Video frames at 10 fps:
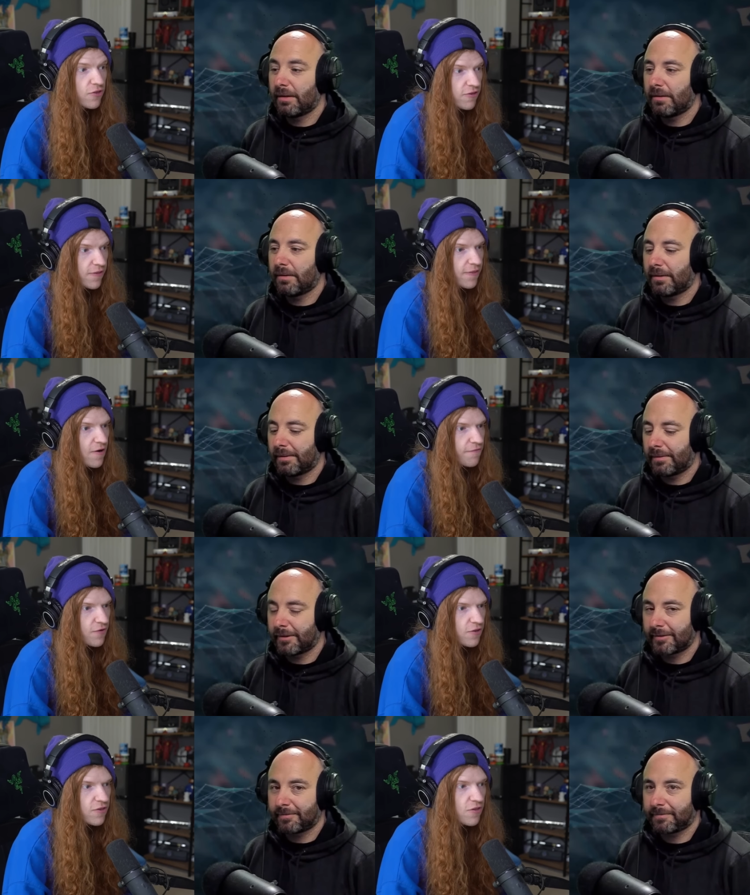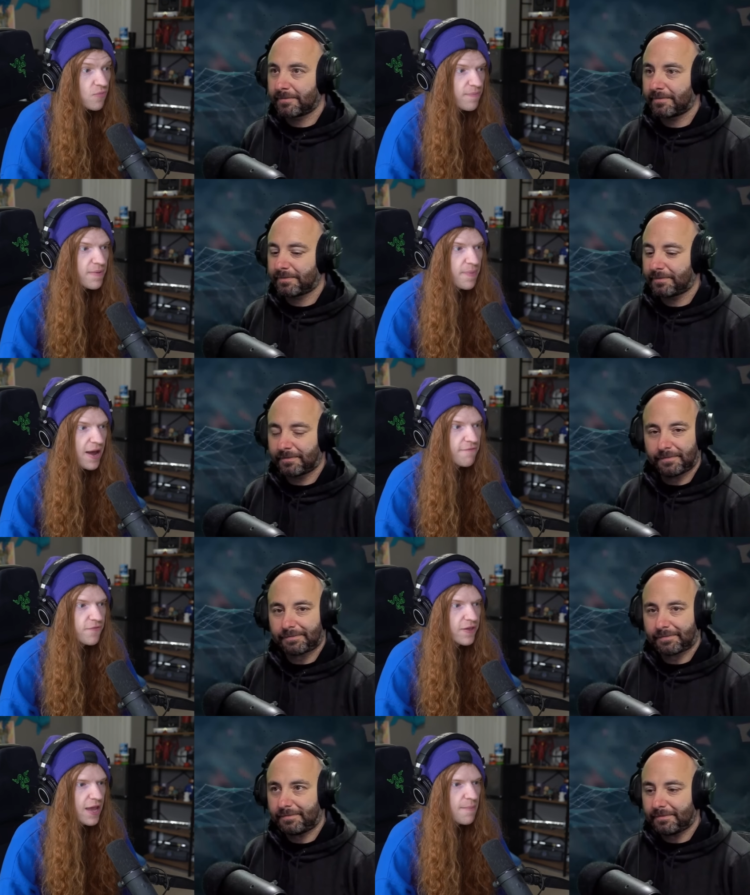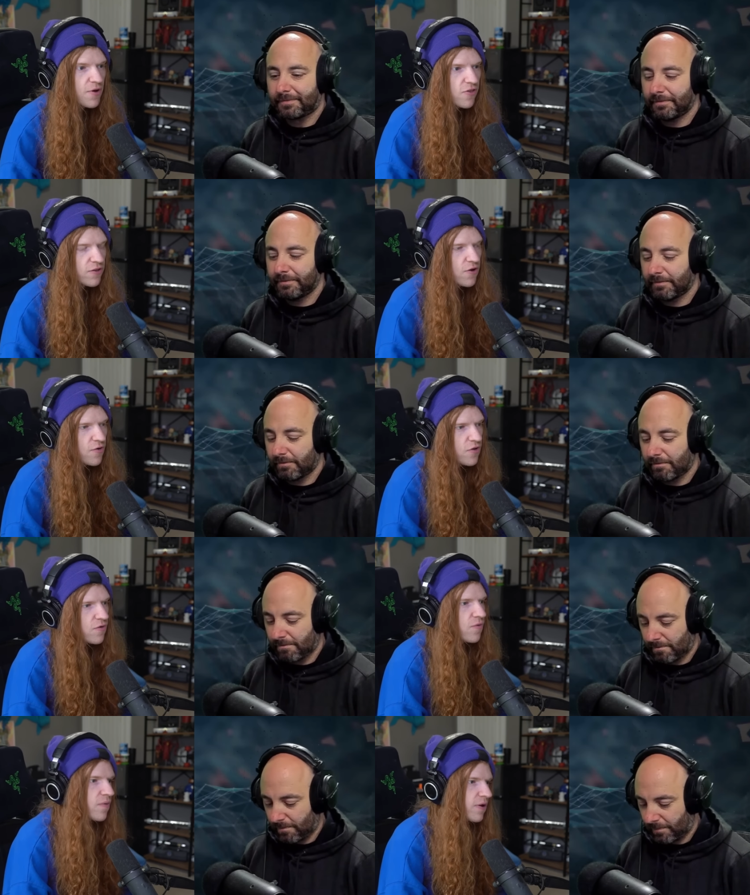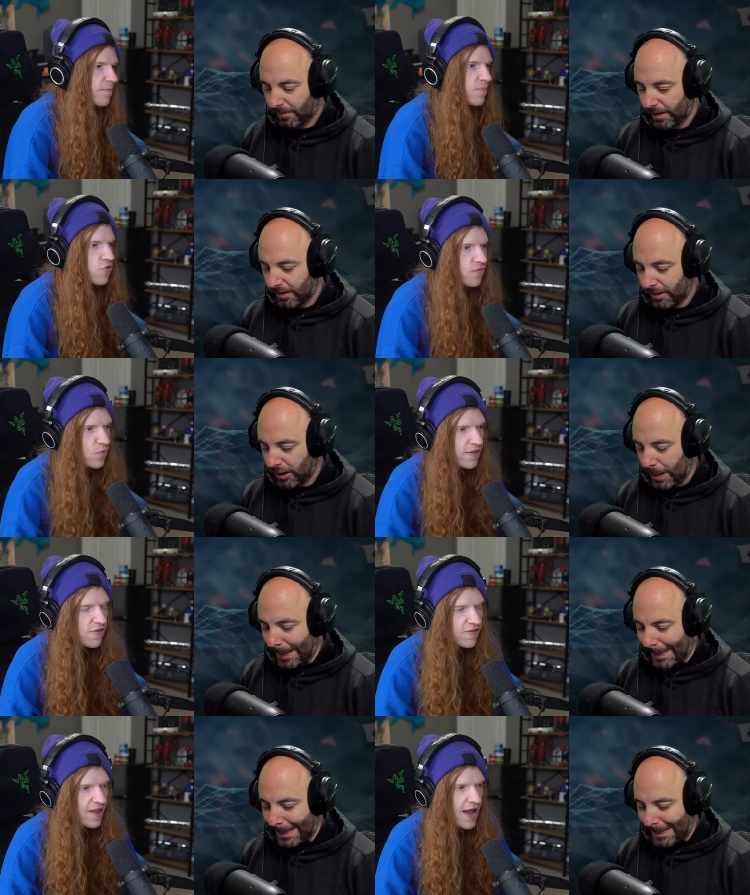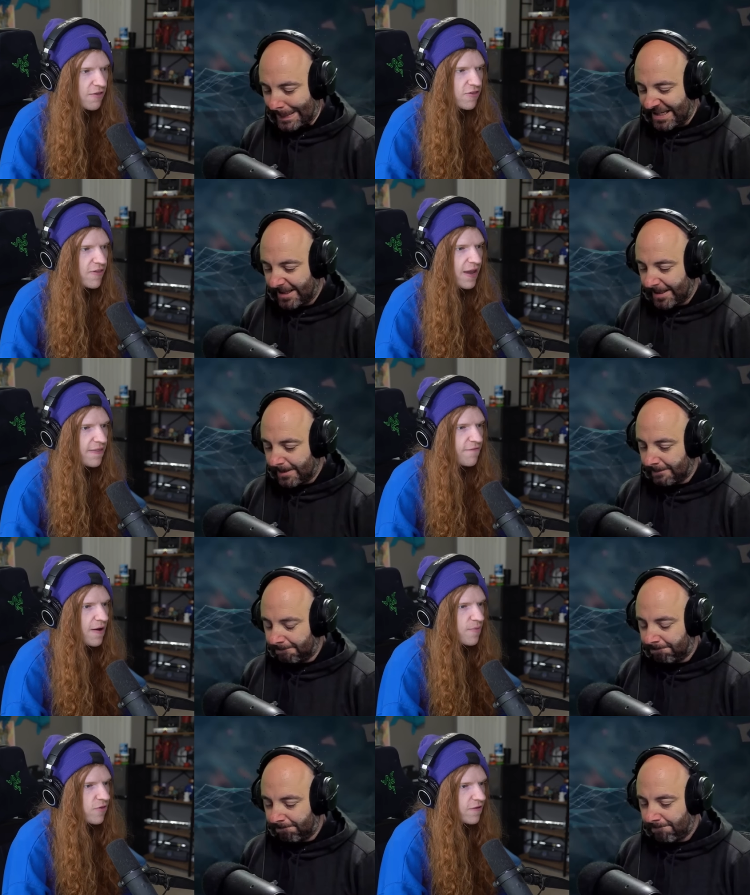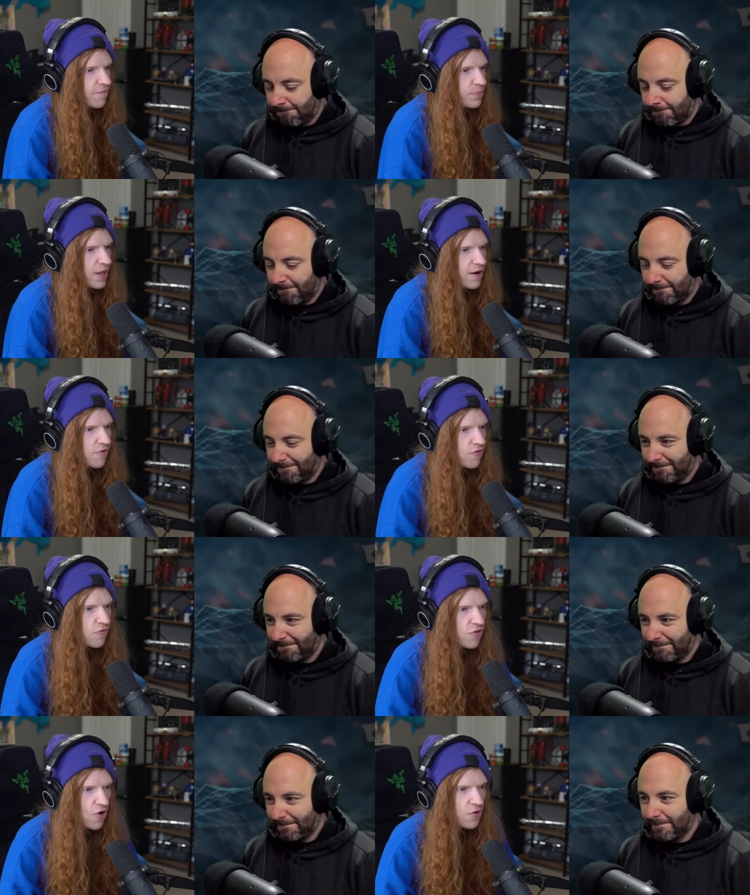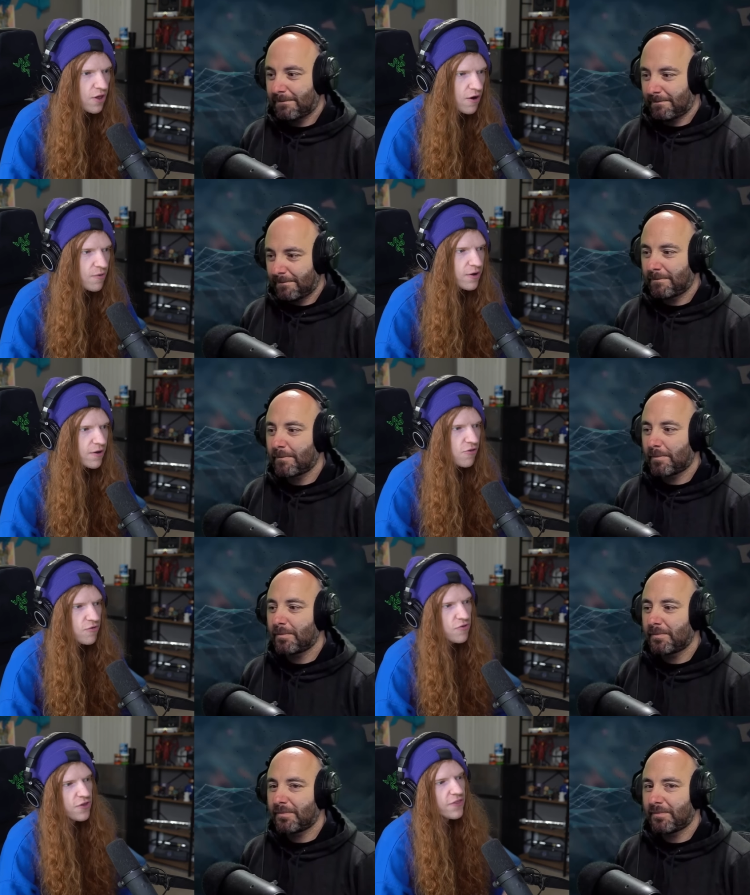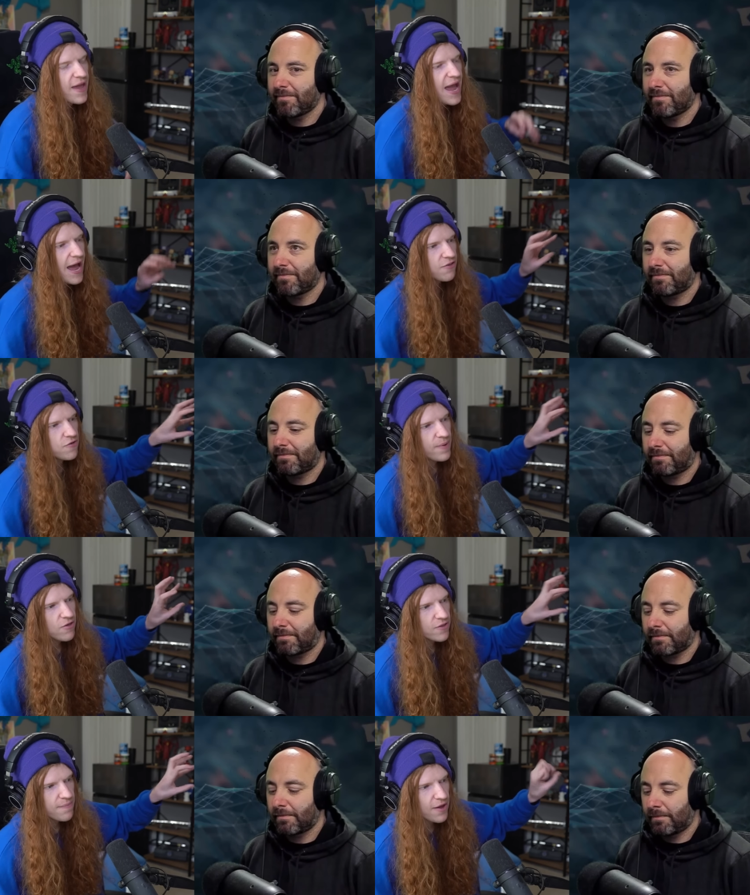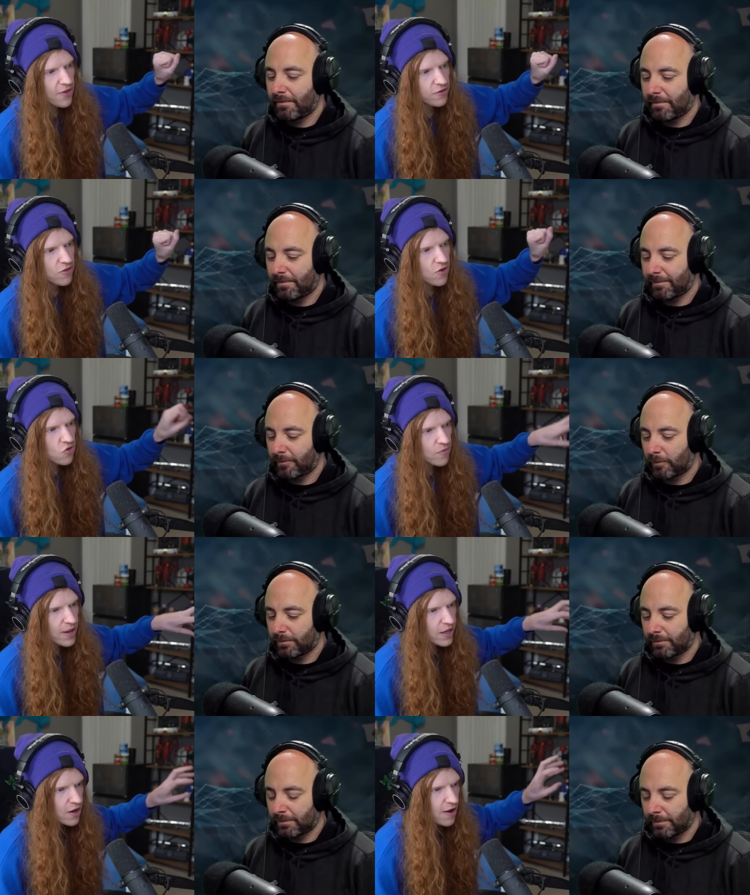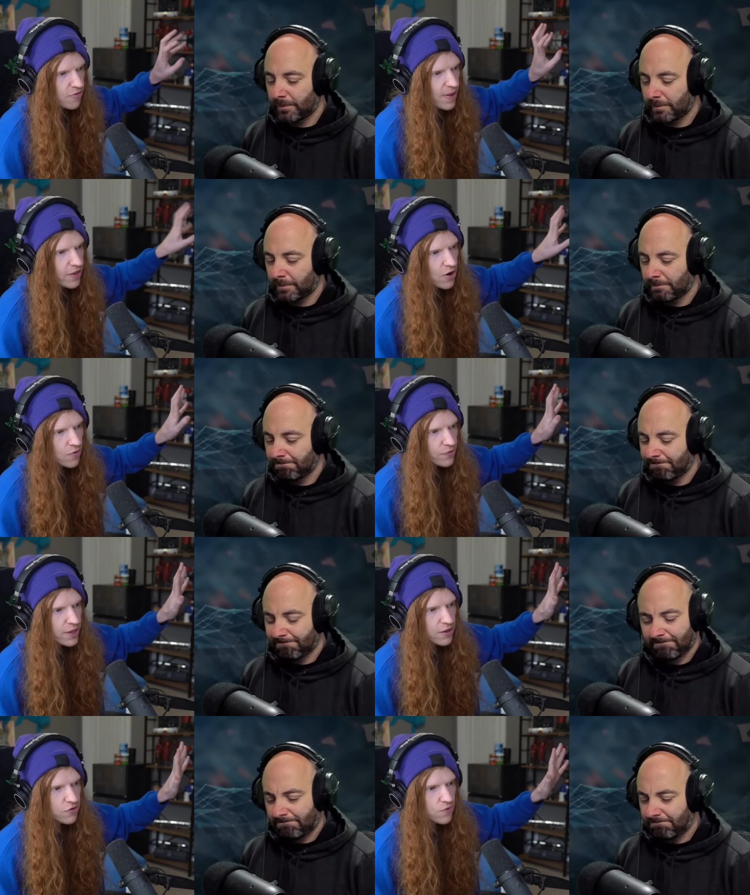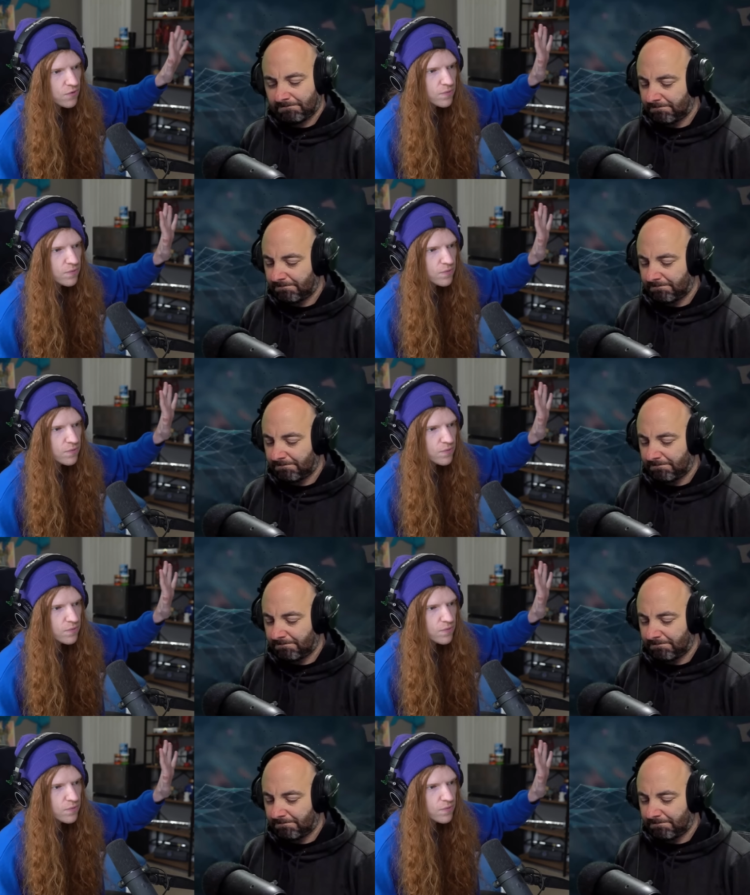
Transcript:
Speaker 1: Citadel, for instance, would be bad for the game? Because I know you mentioned one of the stats is 85% of players are solo. So do you think they had to basically make that decision to make it cosmetic only and to